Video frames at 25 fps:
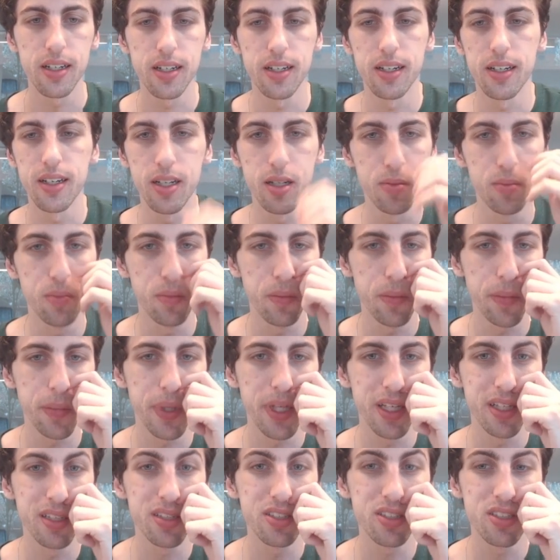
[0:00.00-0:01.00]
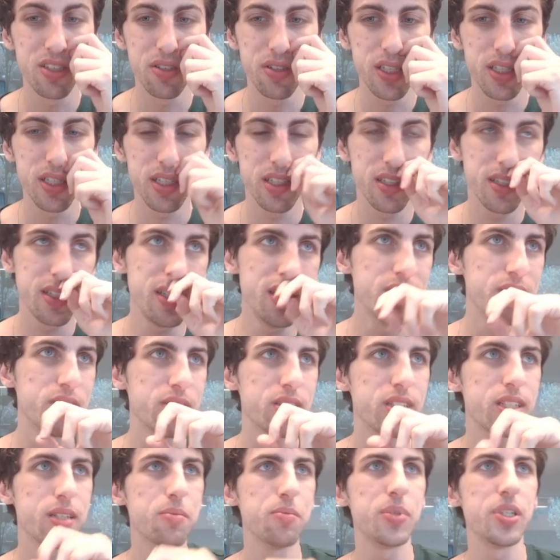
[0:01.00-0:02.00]
And so
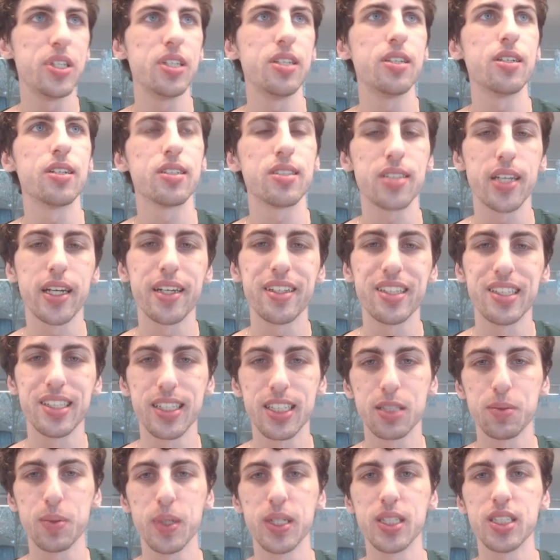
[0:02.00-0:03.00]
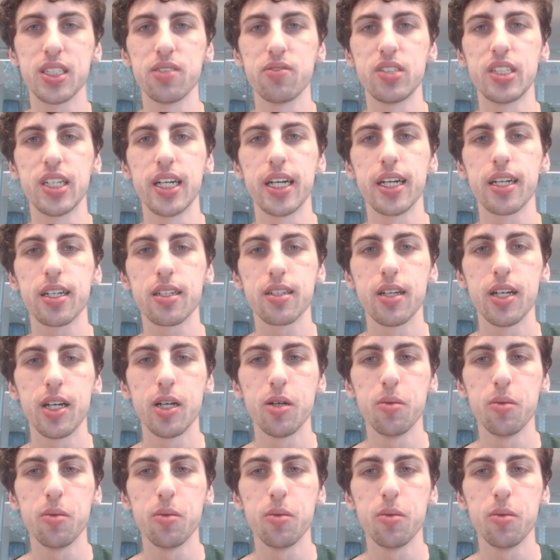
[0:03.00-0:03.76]
it can be a slightly expensive deck,